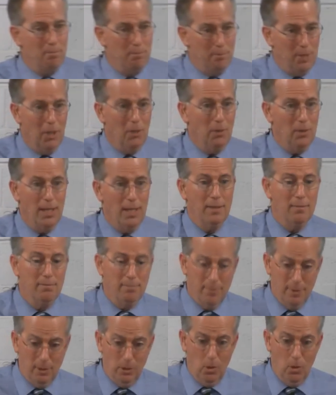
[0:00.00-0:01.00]
you know,
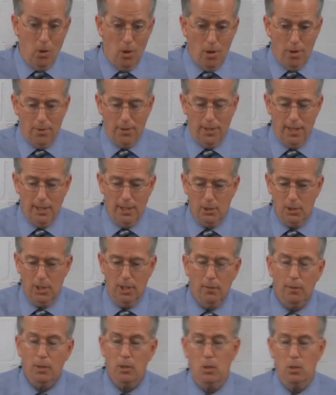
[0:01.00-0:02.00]
that law that He has given